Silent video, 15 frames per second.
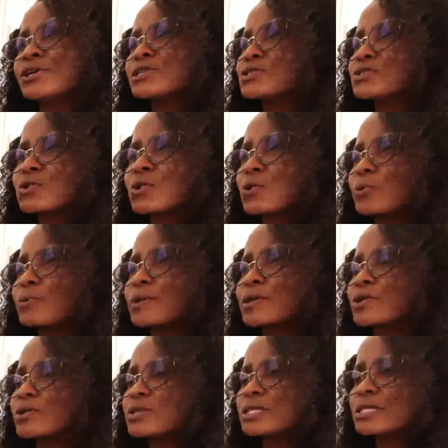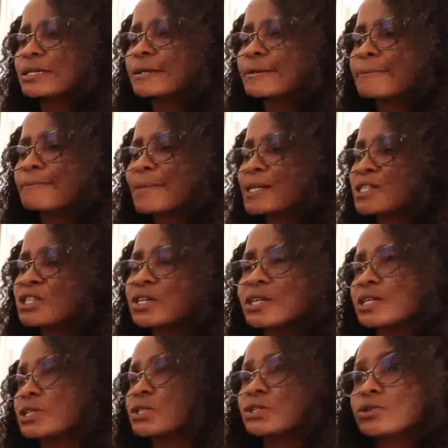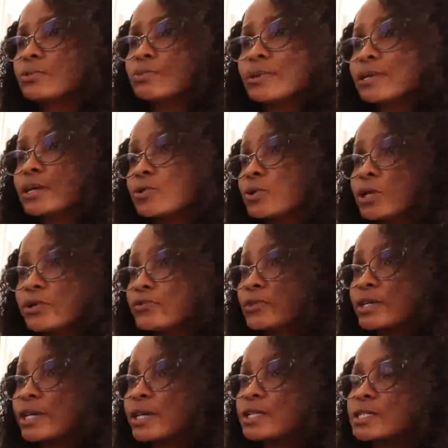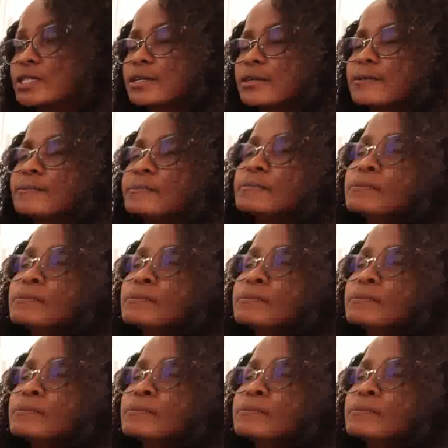so, because my gender should not be a qualification.